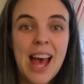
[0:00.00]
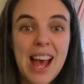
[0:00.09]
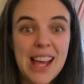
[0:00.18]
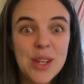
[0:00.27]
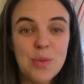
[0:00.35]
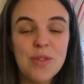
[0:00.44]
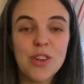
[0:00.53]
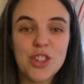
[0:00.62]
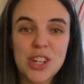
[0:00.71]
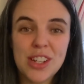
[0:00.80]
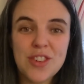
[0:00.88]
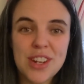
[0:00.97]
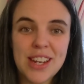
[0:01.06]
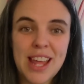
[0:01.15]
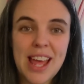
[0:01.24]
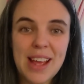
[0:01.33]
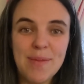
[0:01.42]
and we've got
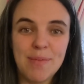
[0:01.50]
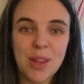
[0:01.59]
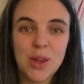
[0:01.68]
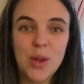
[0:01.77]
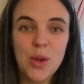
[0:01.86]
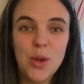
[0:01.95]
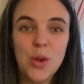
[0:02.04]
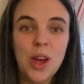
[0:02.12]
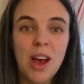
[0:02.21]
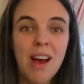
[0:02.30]
children um, who